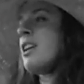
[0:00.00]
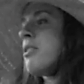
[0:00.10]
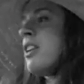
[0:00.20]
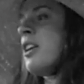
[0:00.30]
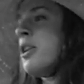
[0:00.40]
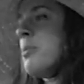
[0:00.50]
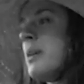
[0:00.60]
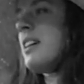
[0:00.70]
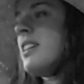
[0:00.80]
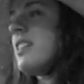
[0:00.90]
in
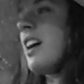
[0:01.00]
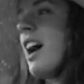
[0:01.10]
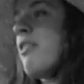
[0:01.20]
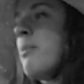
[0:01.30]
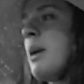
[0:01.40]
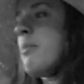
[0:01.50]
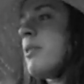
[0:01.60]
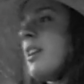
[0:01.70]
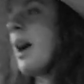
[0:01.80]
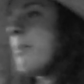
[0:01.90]
Oklahoma, I
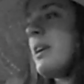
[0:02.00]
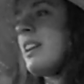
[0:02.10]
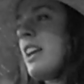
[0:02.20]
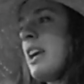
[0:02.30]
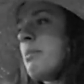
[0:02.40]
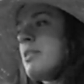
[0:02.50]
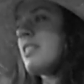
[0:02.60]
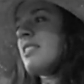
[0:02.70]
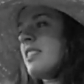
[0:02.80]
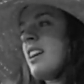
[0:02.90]
remember not being able to
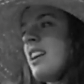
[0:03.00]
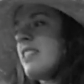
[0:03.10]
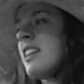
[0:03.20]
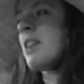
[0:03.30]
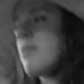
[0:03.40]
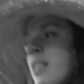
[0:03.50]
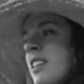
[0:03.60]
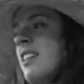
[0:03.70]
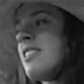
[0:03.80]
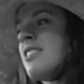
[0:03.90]
see anything when the
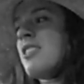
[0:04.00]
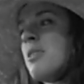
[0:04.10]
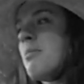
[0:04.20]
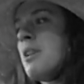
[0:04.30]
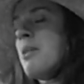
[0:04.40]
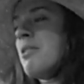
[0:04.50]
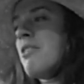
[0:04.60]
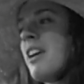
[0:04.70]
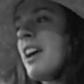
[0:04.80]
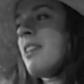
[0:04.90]
dust started blowing
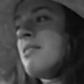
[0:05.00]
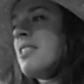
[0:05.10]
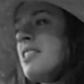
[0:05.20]
around.